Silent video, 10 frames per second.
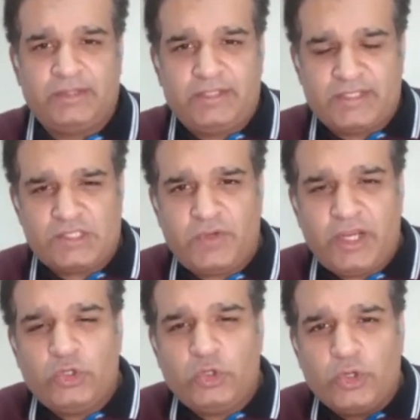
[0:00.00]
This is
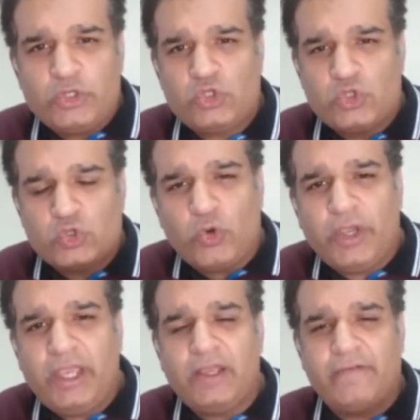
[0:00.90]
where you're
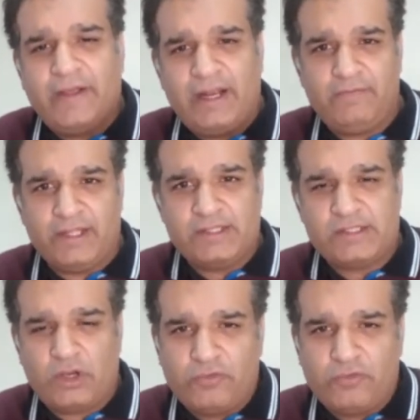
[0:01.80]
showing relevance